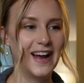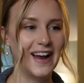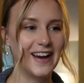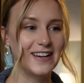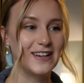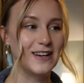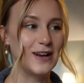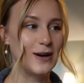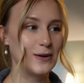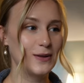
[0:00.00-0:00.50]
I
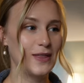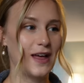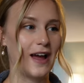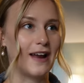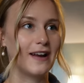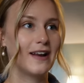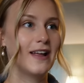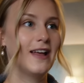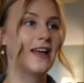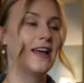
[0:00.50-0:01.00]
know
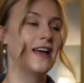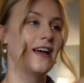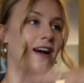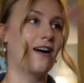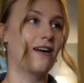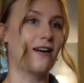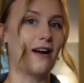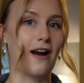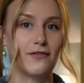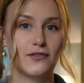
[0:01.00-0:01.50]
that
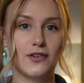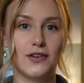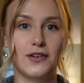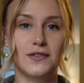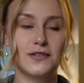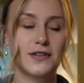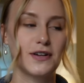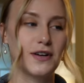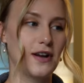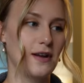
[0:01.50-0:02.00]
our
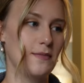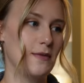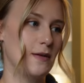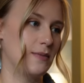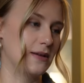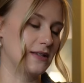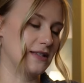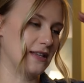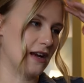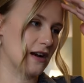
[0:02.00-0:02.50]
afternoons are gonna be
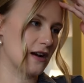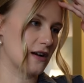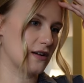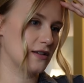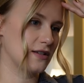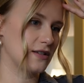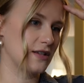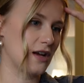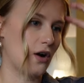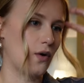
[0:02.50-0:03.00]
busier.
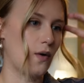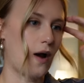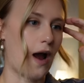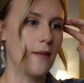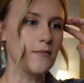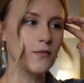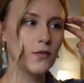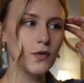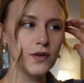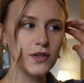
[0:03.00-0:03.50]
So
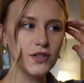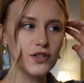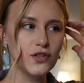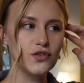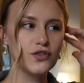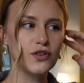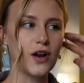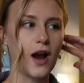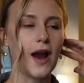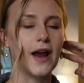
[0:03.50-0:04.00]
I'm going to
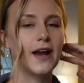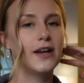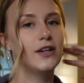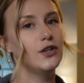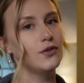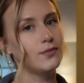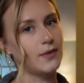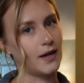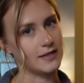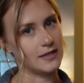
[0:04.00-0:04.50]
try a
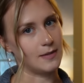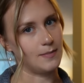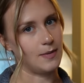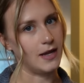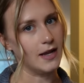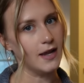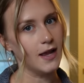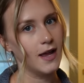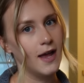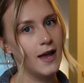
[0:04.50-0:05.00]
new
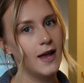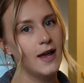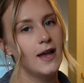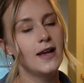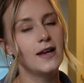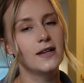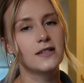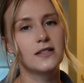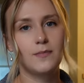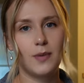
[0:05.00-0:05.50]
recipe
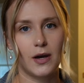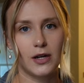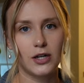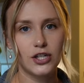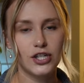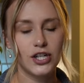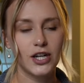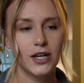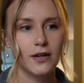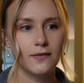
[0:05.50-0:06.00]
it's a butter
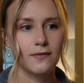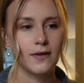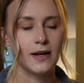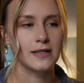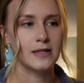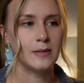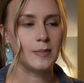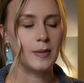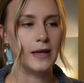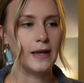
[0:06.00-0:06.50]
chicken
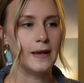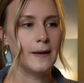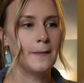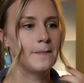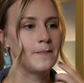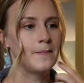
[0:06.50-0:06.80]
recipe.